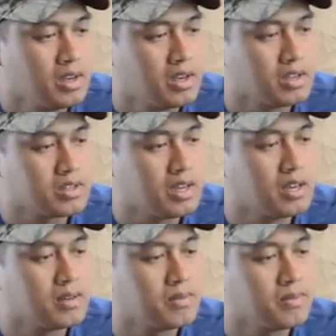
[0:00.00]
it's
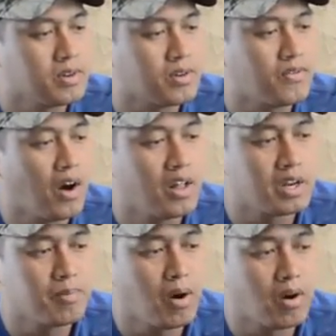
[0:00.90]
not, you know, falling
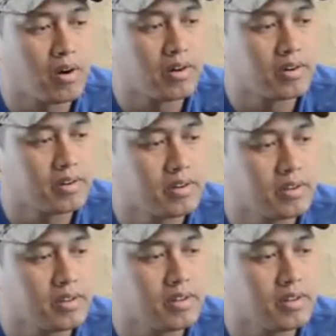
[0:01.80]
apart,